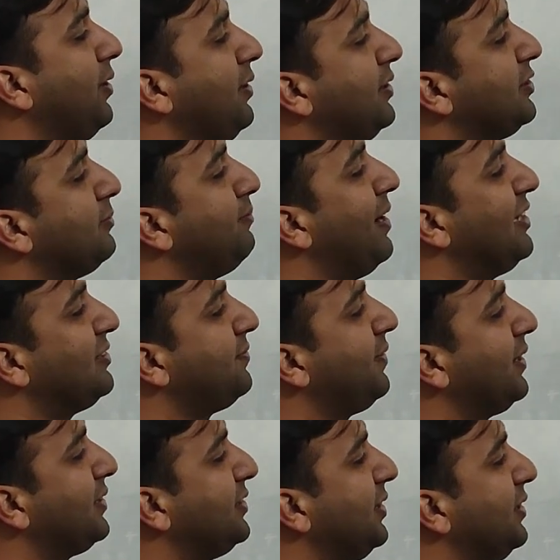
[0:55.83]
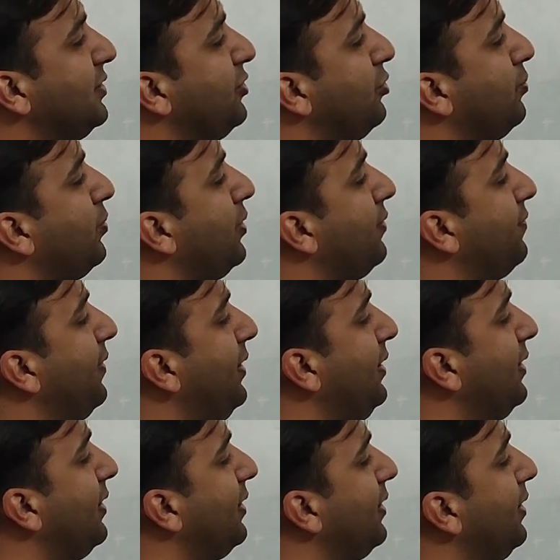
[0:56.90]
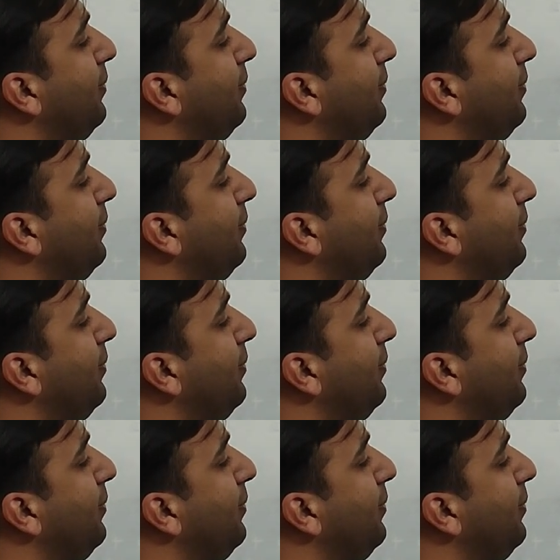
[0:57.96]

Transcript: Its mass fraction is 0.1,